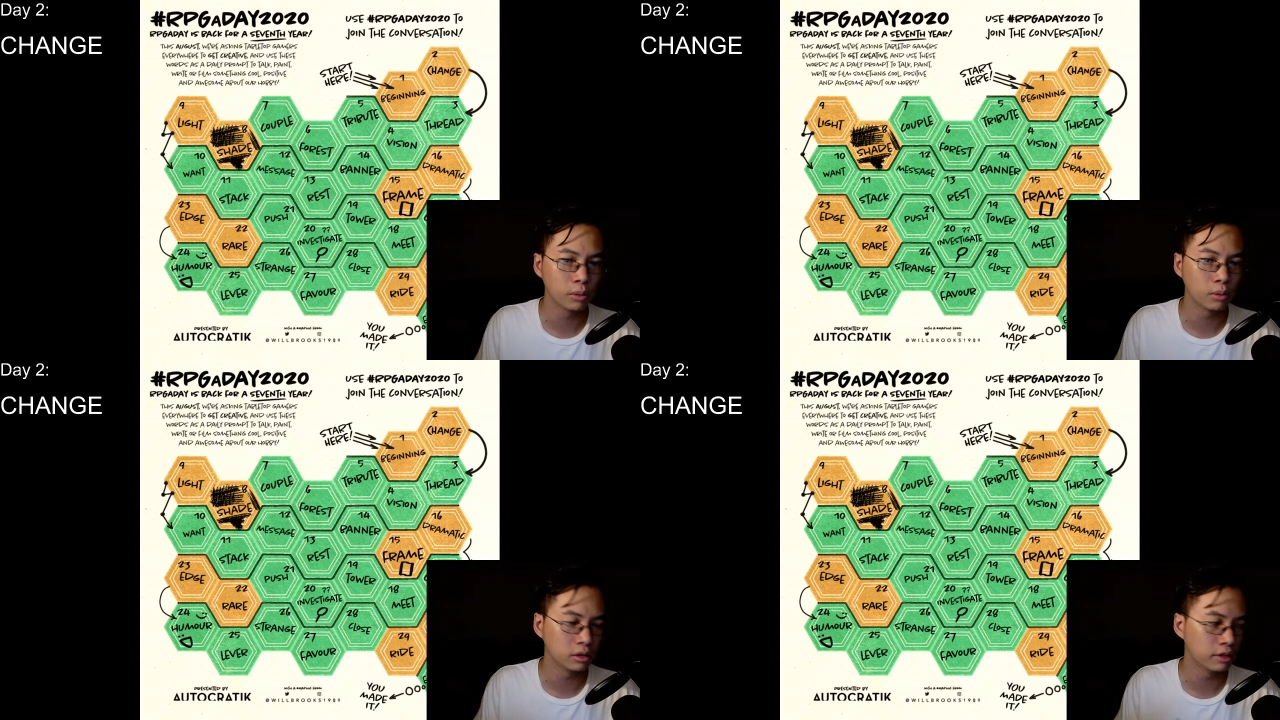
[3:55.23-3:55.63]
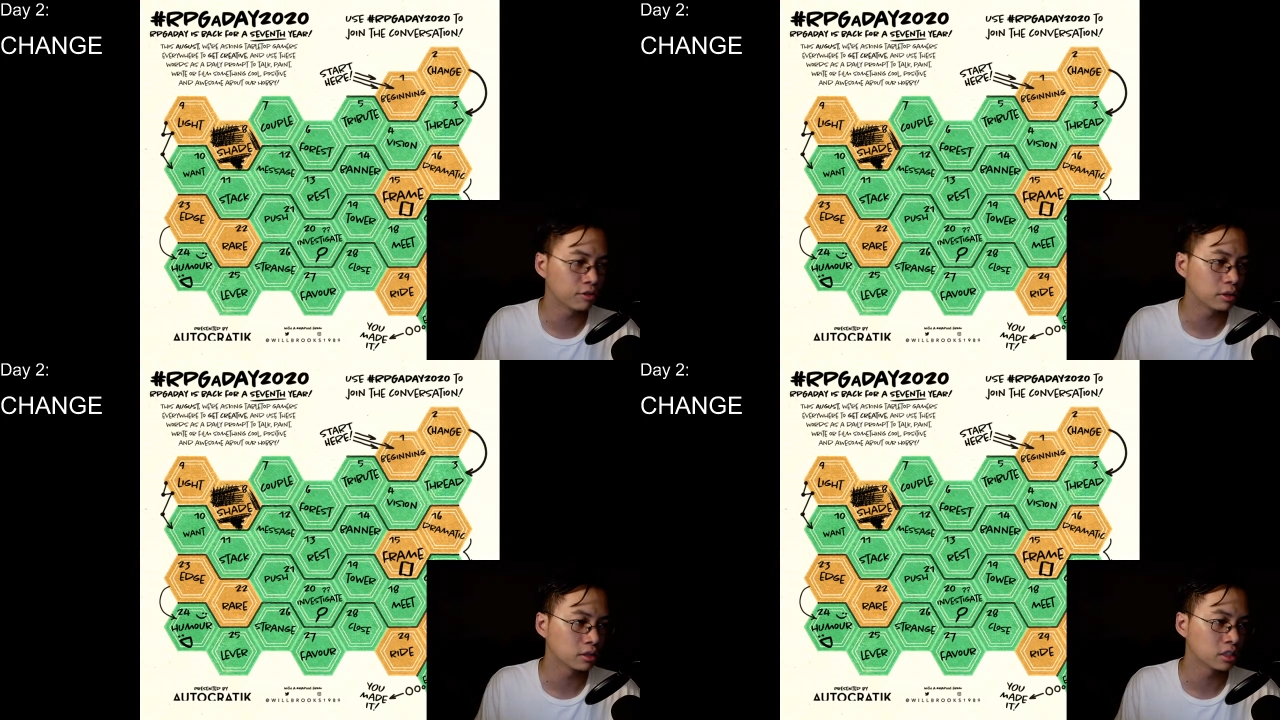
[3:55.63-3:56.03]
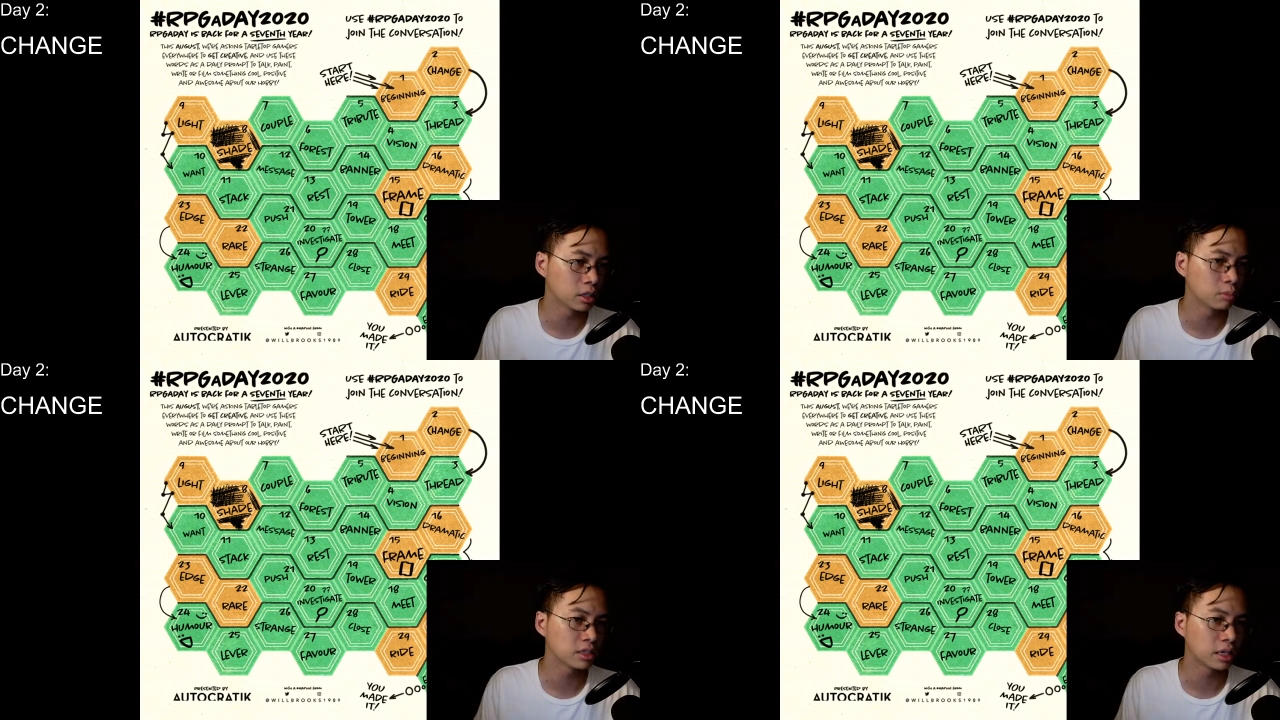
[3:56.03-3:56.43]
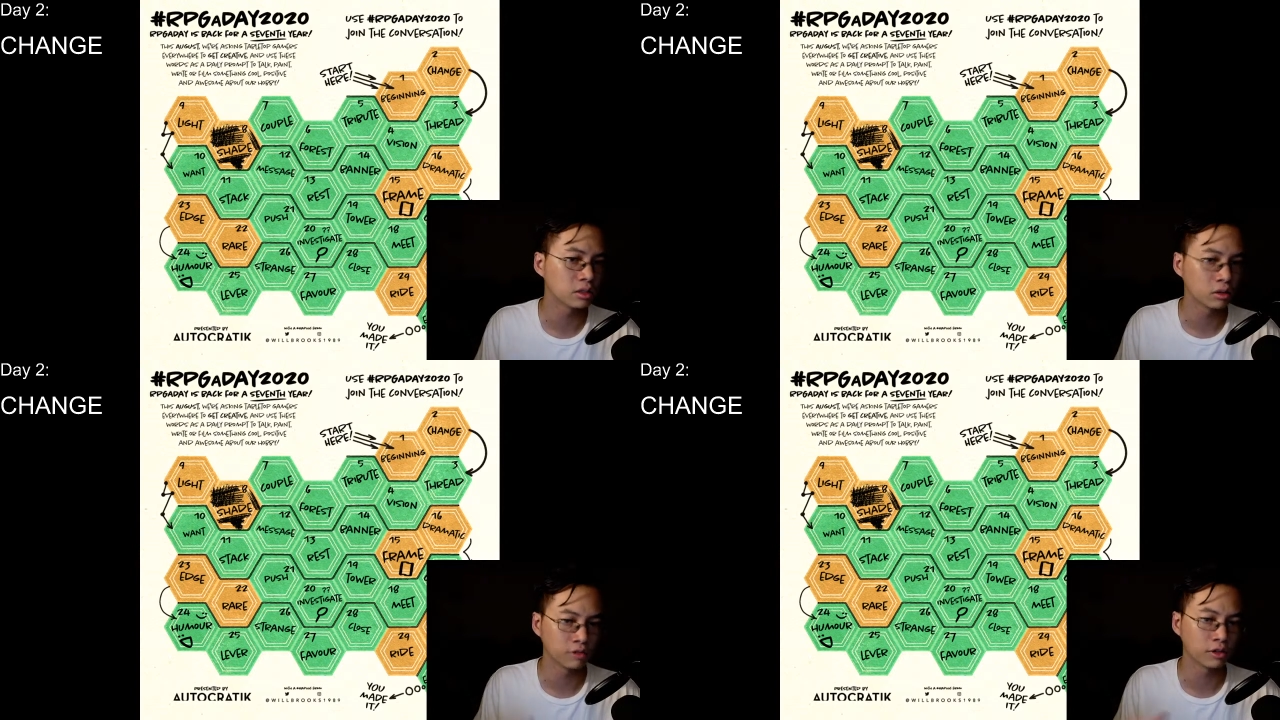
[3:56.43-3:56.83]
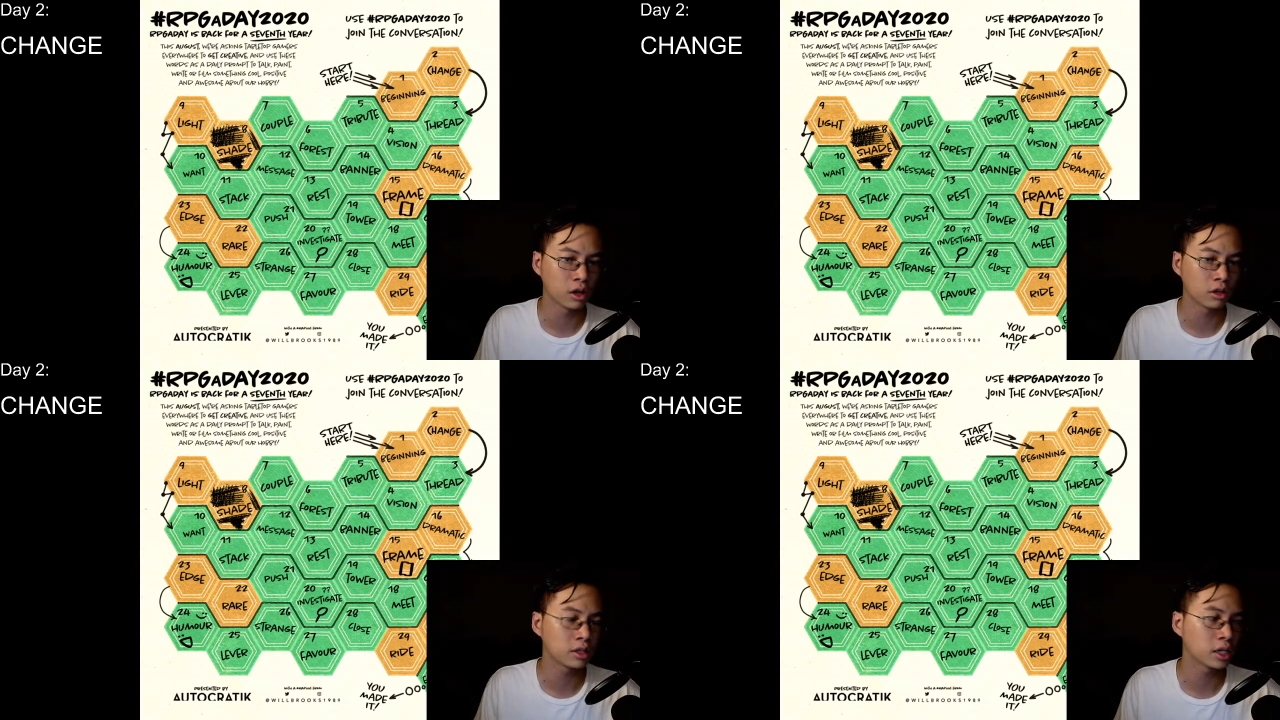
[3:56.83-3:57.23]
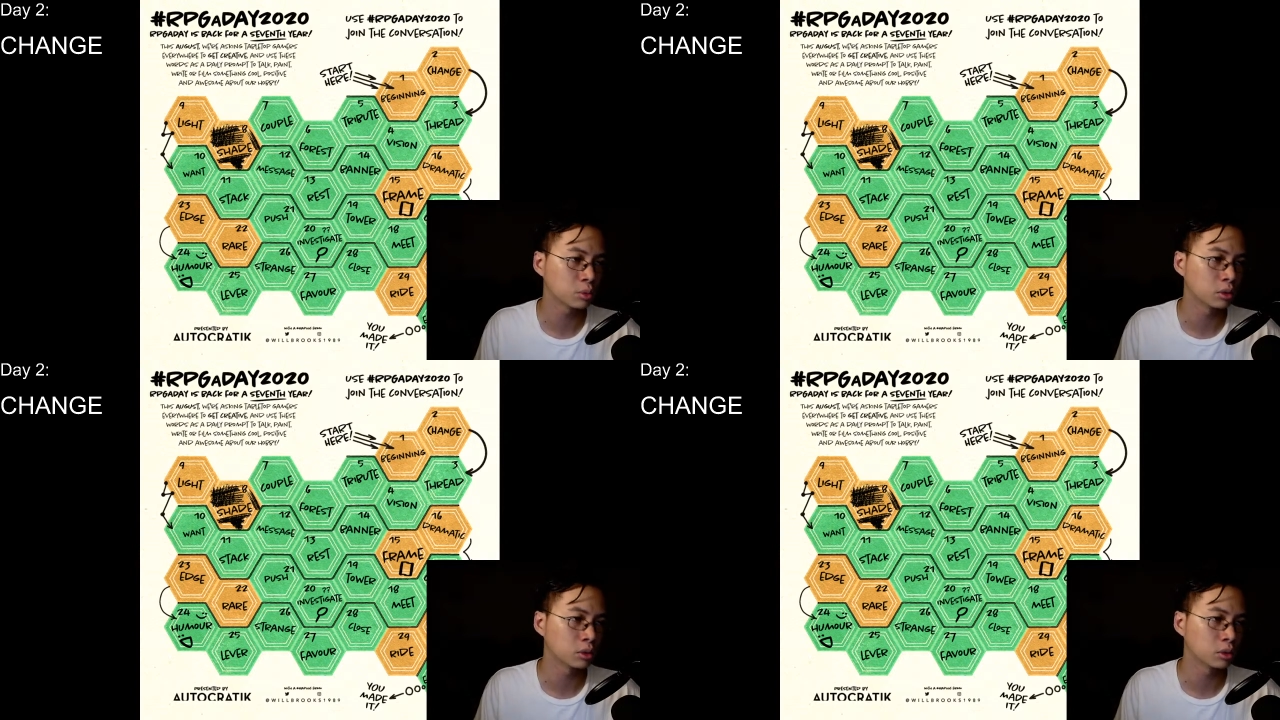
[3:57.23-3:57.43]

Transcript: or different circumstance, or different context when